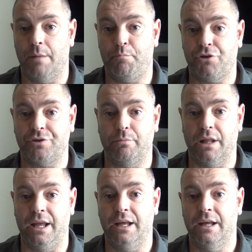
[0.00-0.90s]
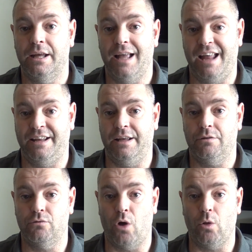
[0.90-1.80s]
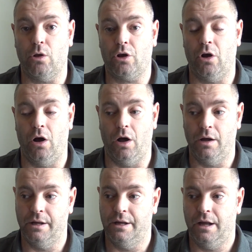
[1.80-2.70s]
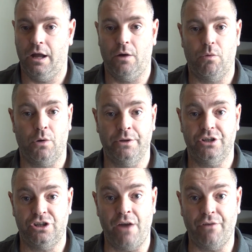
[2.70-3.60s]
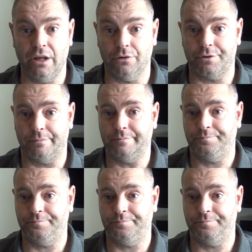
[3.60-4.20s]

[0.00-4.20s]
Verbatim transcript: possibly Eddie Rollercore. Uh, we're going to Sheffield